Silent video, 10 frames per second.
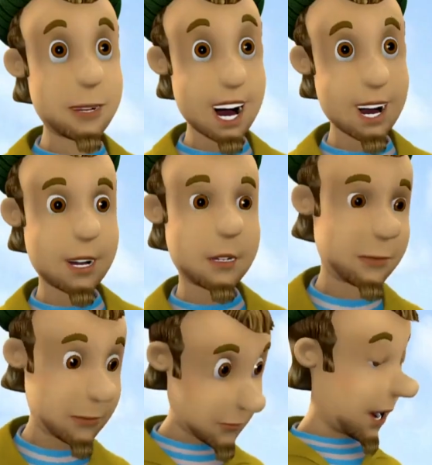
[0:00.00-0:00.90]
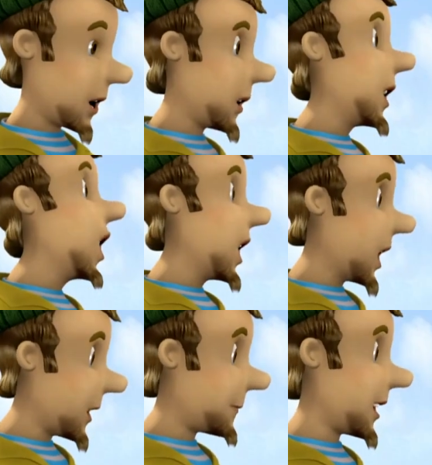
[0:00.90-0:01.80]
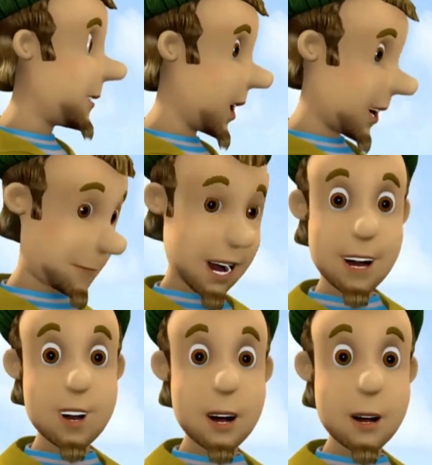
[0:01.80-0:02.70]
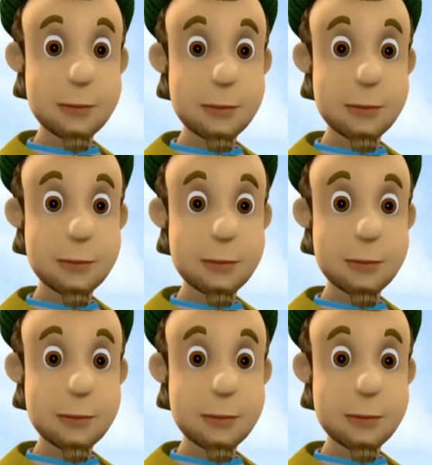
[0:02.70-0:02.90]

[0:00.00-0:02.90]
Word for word: Yes, I think Norman and I will manage.